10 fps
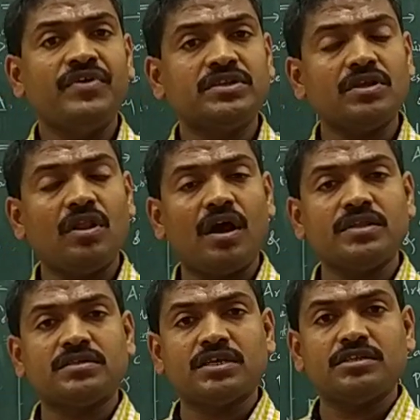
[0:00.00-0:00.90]
which
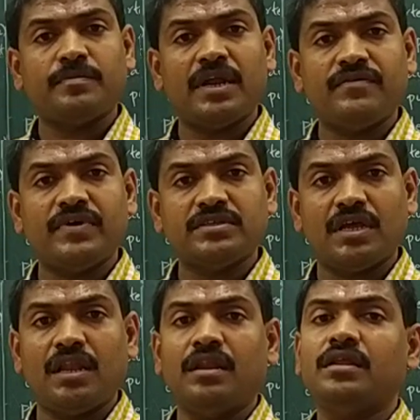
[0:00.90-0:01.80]
large size blood
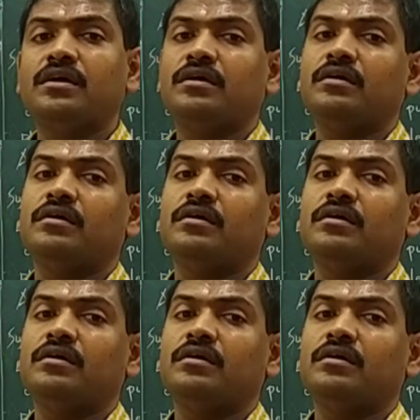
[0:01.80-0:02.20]
vessel?